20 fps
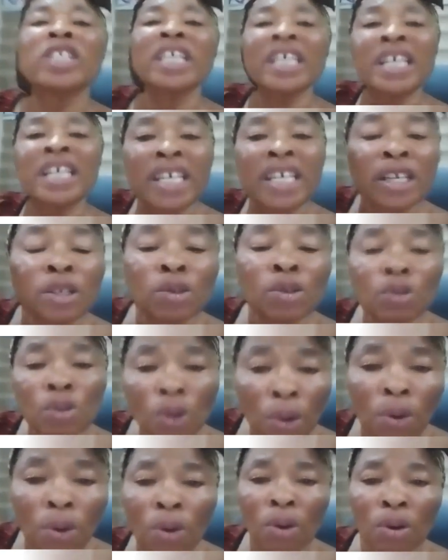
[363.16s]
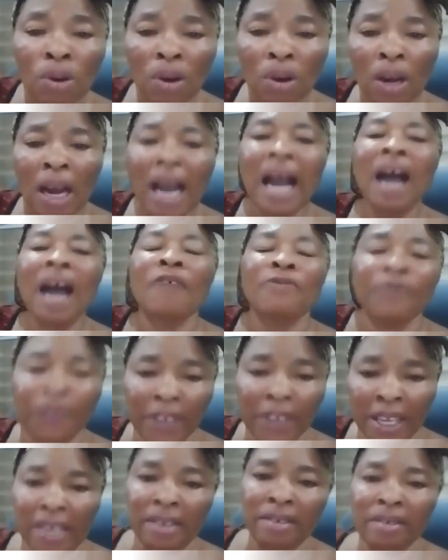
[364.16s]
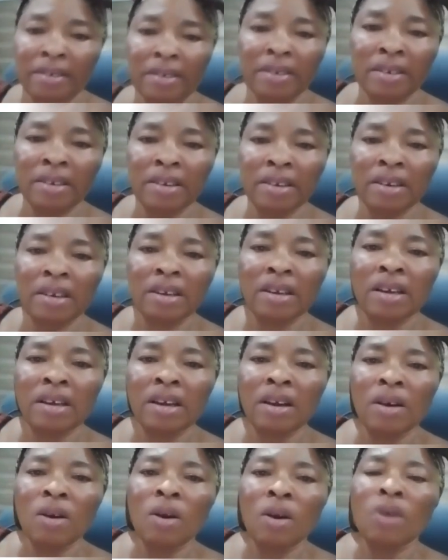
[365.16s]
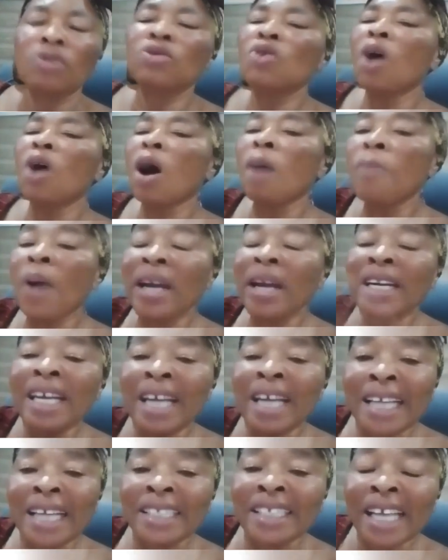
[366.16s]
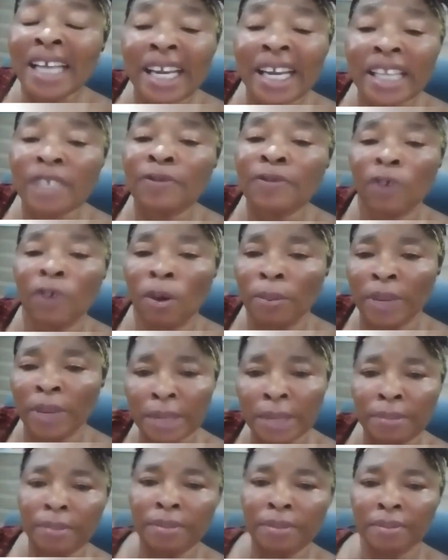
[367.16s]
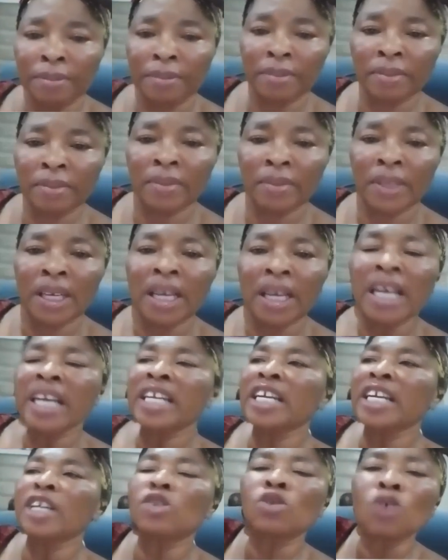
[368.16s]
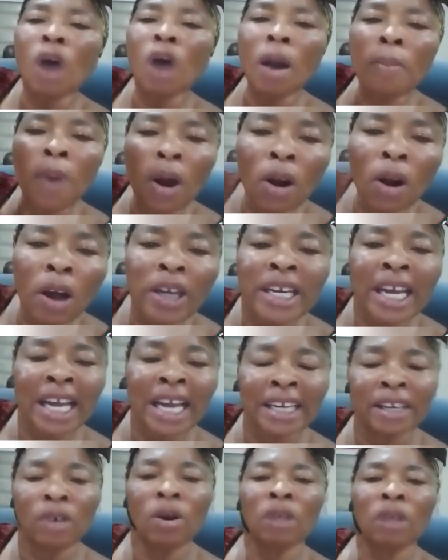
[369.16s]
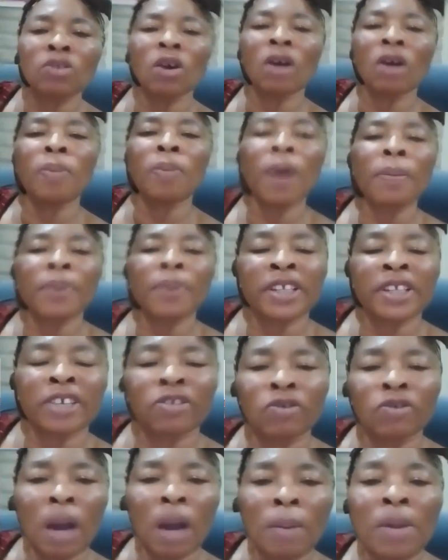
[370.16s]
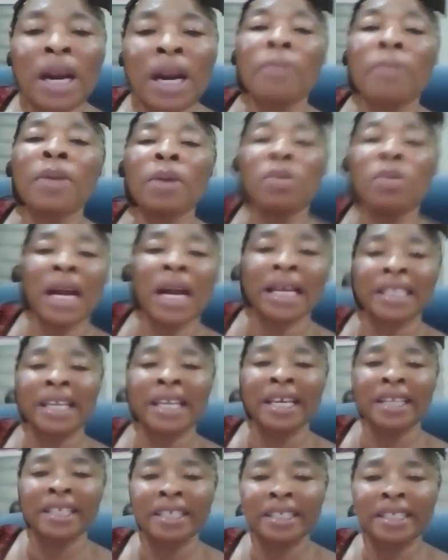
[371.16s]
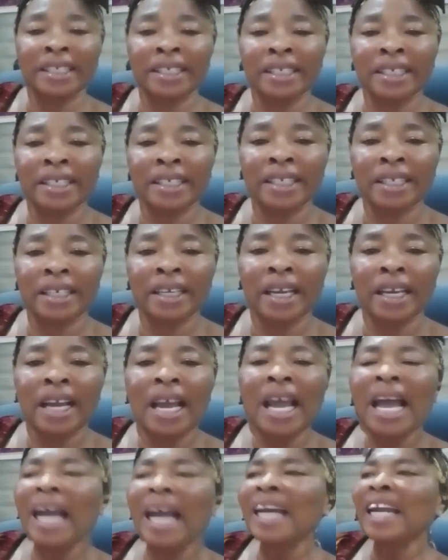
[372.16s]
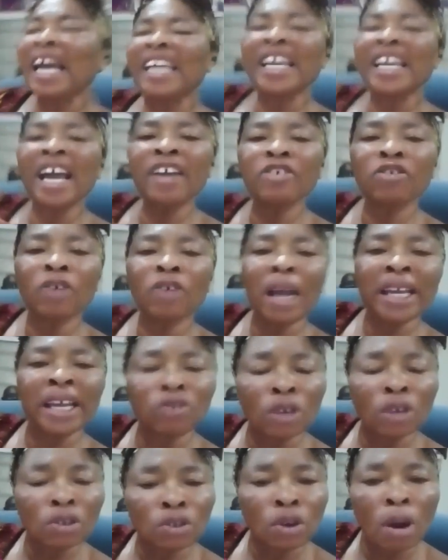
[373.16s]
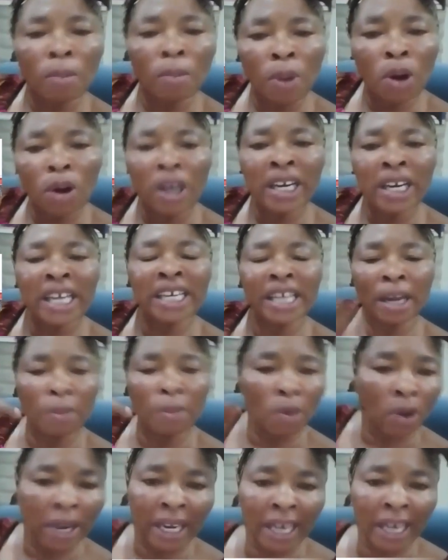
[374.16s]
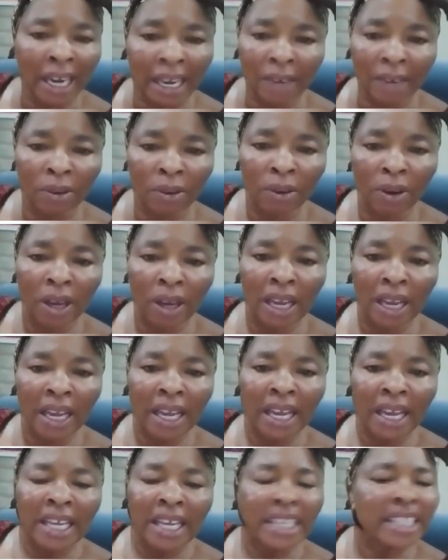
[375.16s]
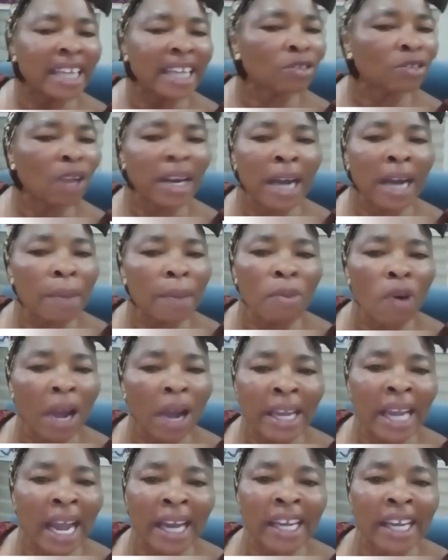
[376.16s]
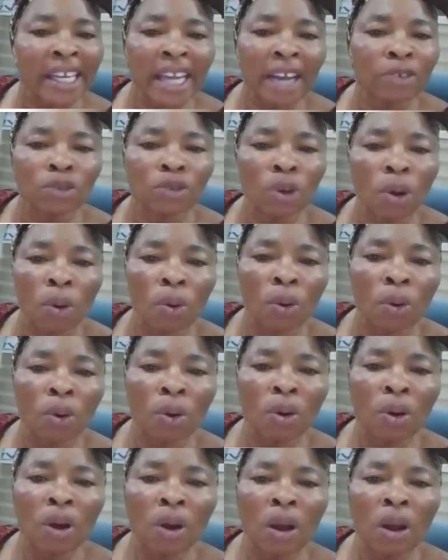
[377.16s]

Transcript: di Kristo afi nobody can take it from him ni so bolonia de no ton property so wa mna mbabu na ten e na ye nso aye to so boloni ne mo keka no ye to na emwa yanke ye nto